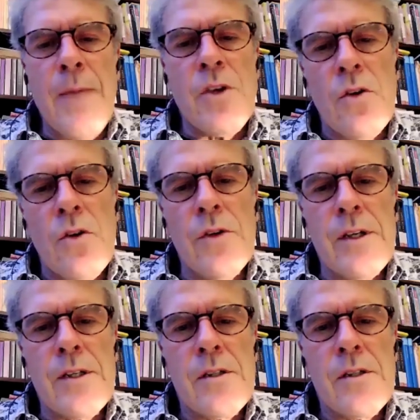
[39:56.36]

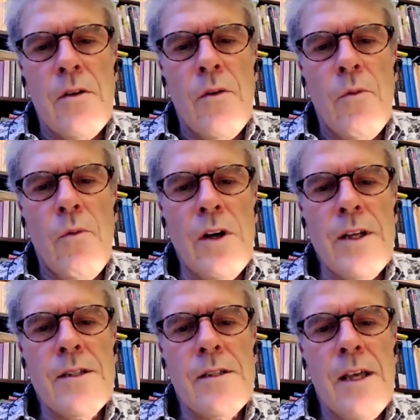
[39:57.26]
curious, what
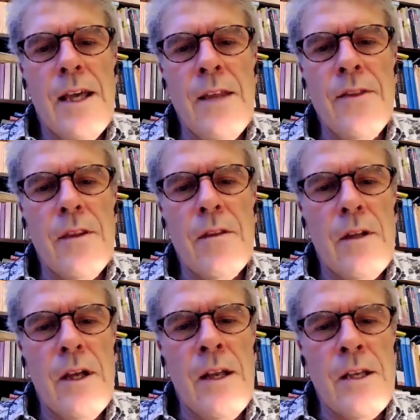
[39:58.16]
is in
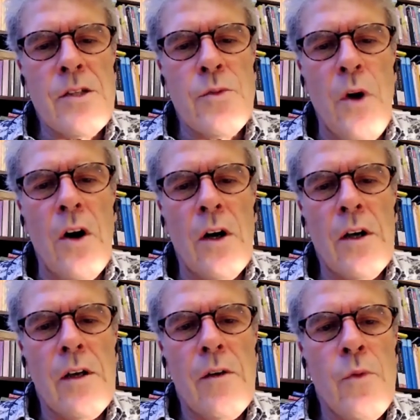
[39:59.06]
his work
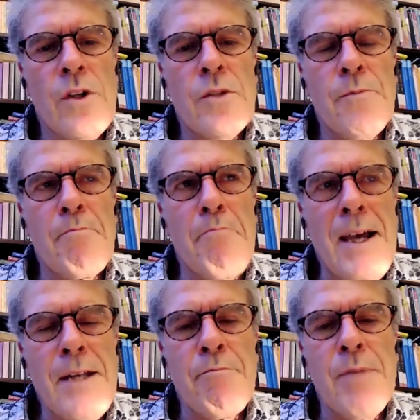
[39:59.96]
which
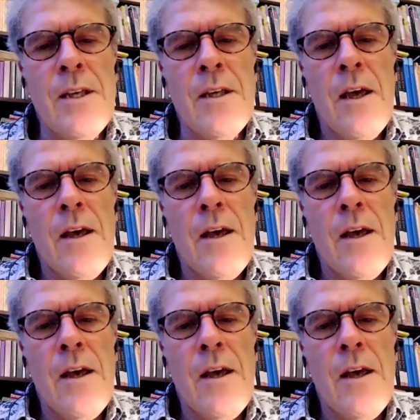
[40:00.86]
might be